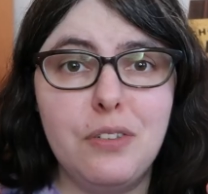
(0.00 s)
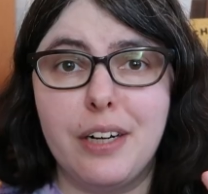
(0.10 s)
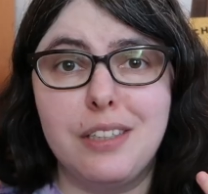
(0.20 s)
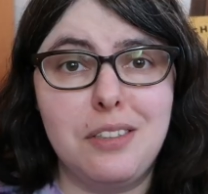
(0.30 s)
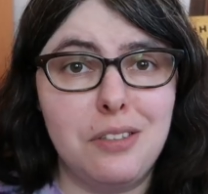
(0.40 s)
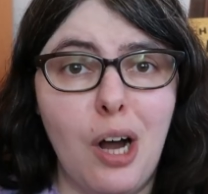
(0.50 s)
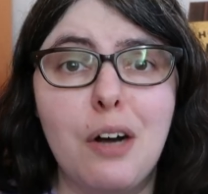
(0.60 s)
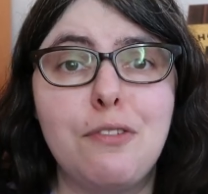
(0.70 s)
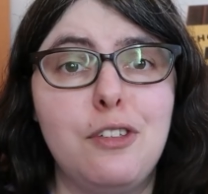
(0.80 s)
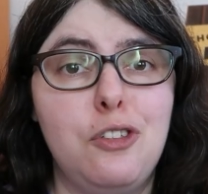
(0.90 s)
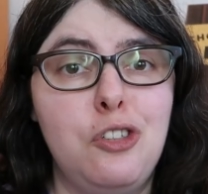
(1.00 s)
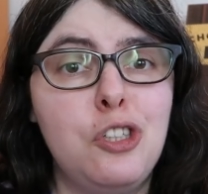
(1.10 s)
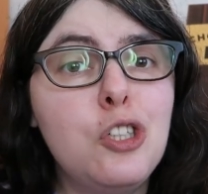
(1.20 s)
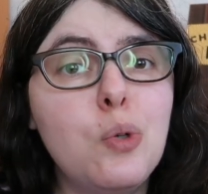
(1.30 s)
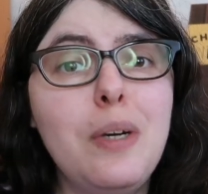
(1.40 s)
you got a soft,
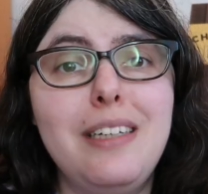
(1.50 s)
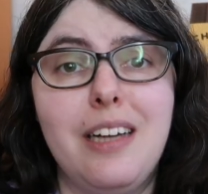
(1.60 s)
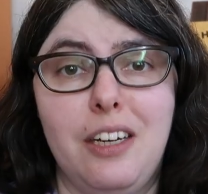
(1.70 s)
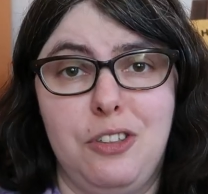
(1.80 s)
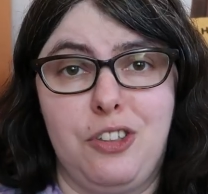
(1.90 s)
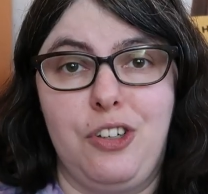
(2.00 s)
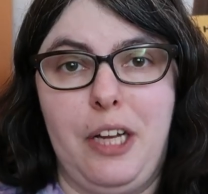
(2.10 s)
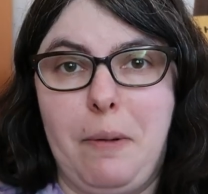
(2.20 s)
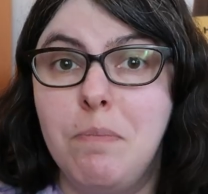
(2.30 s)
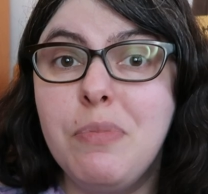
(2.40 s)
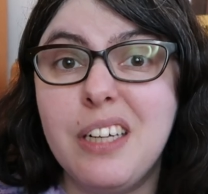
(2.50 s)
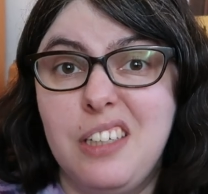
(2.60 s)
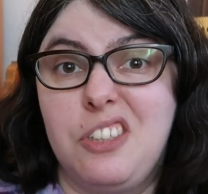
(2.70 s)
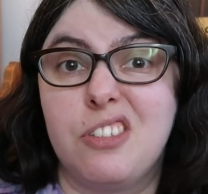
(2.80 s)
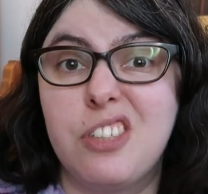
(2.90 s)
chewy, tender cookie. And
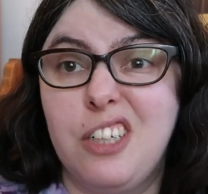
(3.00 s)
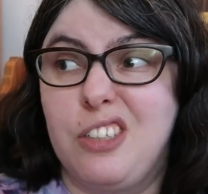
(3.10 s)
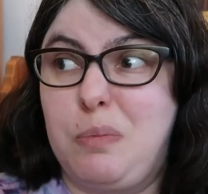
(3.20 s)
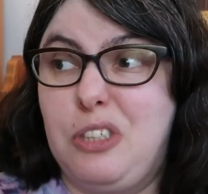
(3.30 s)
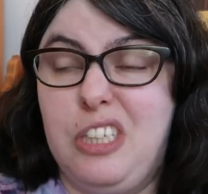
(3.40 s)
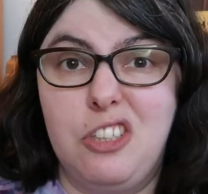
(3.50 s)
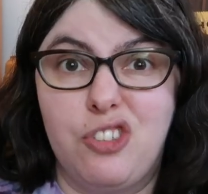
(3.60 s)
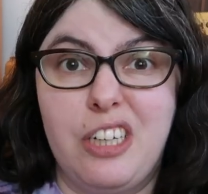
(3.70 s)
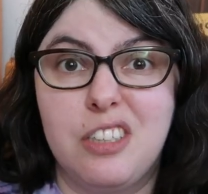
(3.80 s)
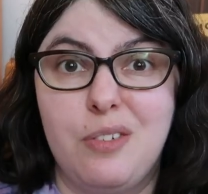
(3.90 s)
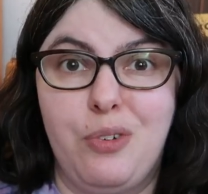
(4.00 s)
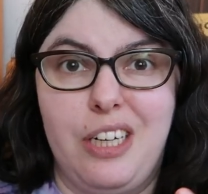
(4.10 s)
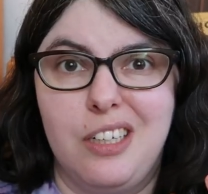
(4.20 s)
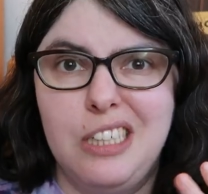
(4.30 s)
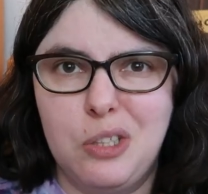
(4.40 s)
yeah, it's still tender. It's been in transit for
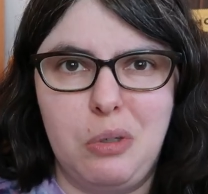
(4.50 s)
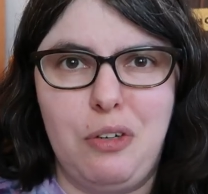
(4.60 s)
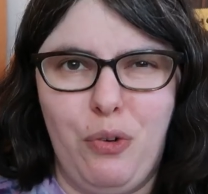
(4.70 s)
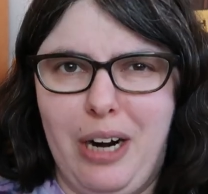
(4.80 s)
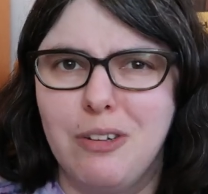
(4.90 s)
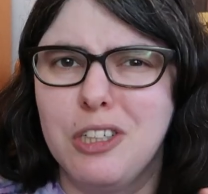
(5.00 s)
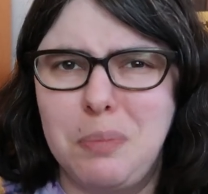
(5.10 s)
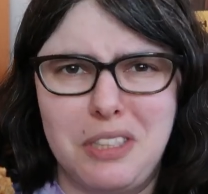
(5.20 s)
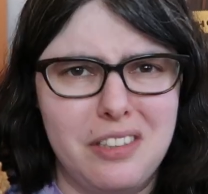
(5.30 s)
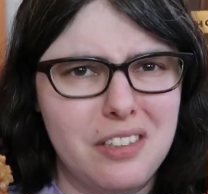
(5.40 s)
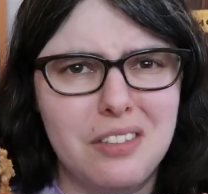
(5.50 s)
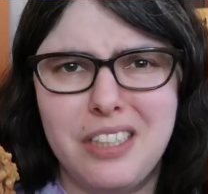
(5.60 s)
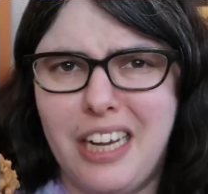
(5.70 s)
like 24 hours, but still